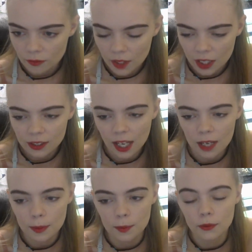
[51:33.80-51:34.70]
a lot
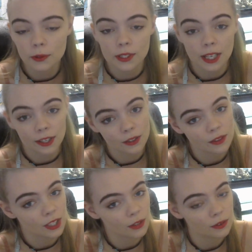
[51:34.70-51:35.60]
of people will tell you
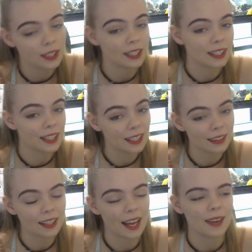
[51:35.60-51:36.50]
that you need a heat
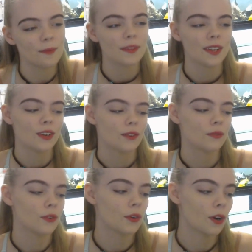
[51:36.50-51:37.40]
light
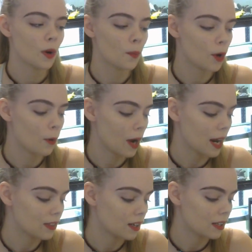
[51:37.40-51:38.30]
for ball
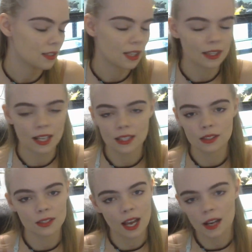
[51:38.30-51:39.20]
pythons, and
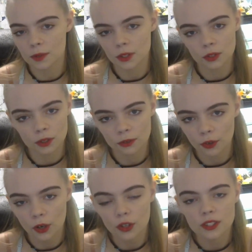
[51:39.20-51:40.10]
that's absolutely
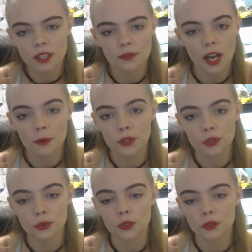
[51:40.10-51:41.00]
false. If that were
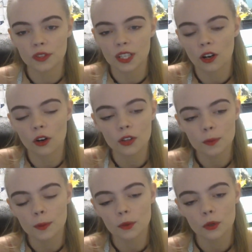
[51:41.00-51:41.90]
true, then all the
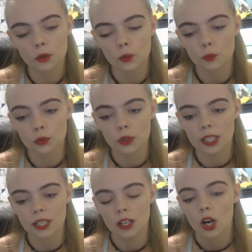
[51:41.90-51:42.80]
people who
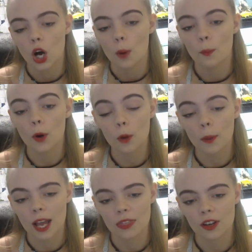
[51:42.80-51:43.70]
breed ball
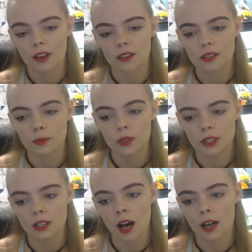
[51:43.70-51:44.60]
pythons would
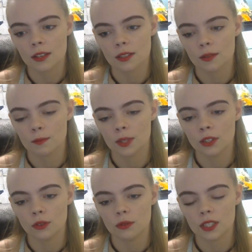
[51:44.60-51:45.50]
not be
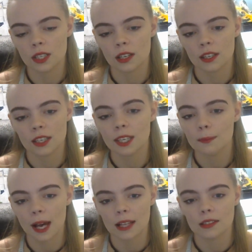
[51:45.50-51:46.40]
using heat
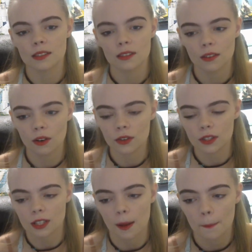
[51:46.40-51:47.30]
mats all
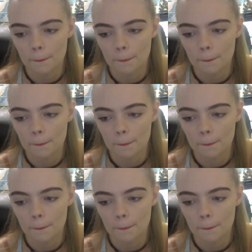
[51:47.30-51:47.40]
the time.